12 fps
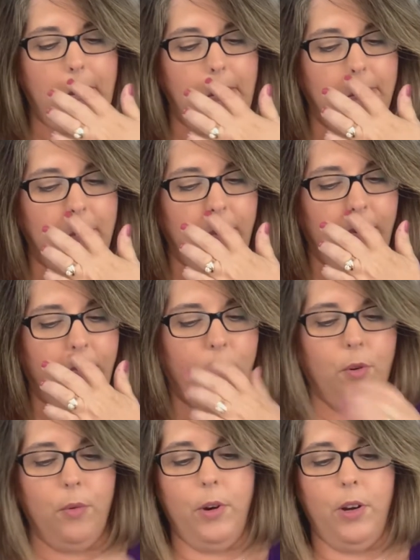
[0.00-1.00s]
maybe
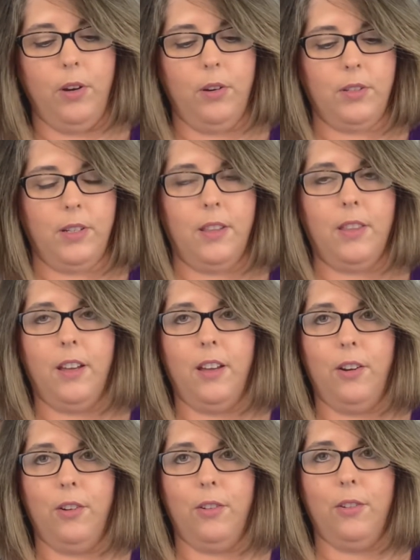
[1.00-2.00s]
4 rows, I
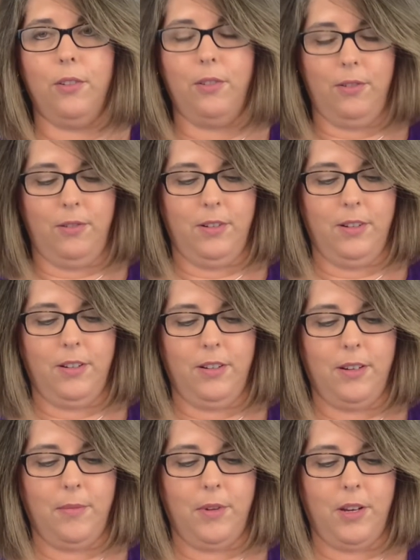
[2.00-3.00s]
thought, oh,
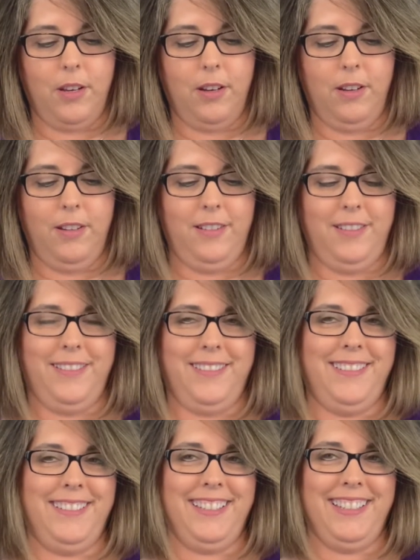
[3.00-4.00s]
I'm not gonna,
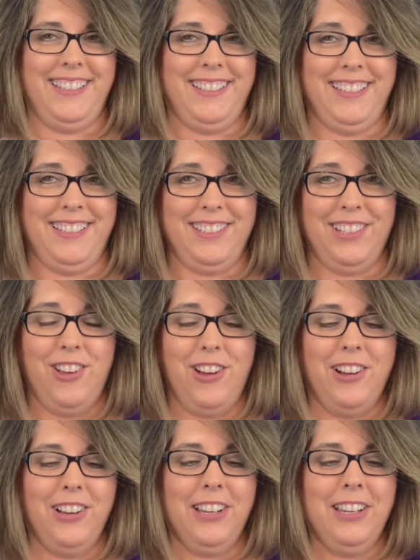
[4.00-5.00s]
this is a
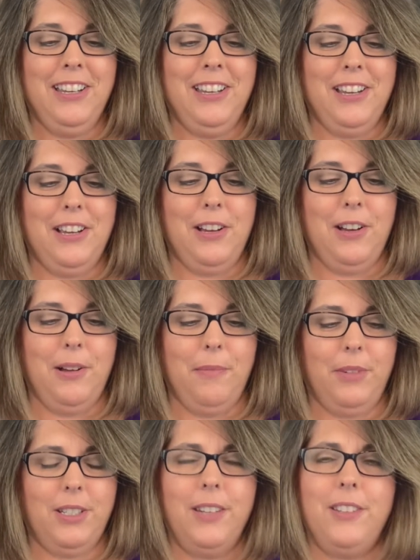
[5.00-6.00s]
slog.
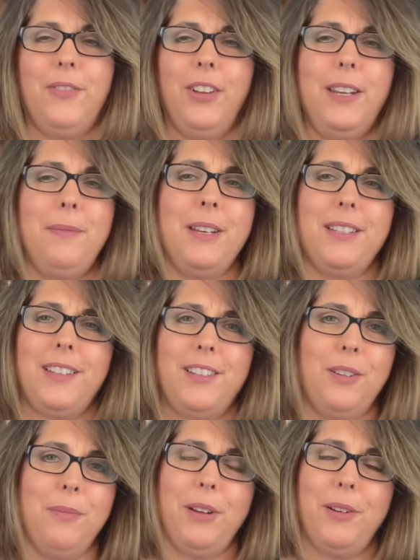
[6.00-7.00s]
Which is funny because I
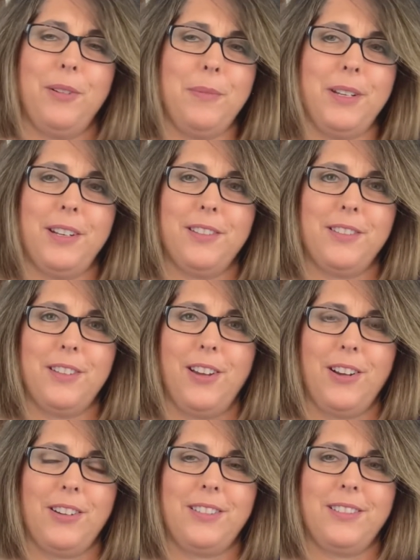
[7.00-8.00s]
don't mind ribbing on
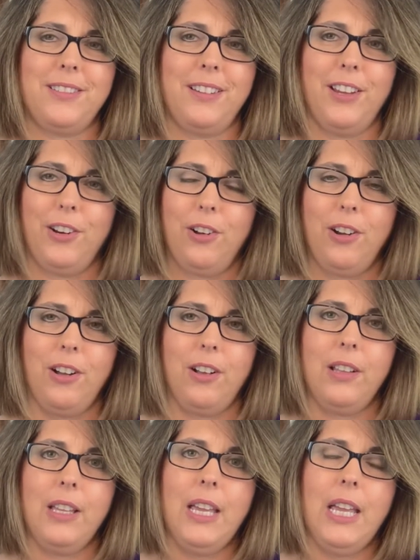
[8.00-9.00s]
socks at
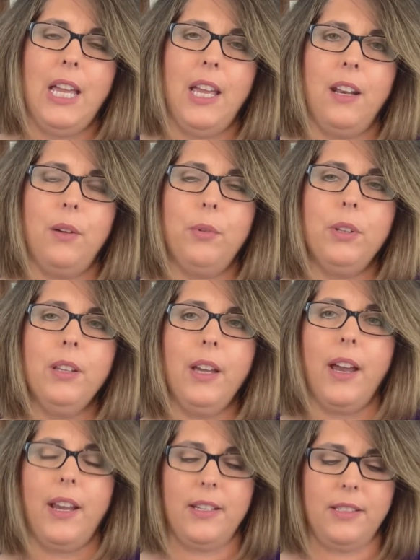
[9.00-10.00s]
all. And I
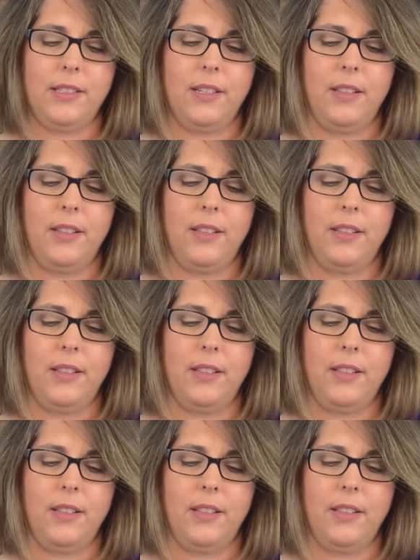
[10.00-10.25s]
realized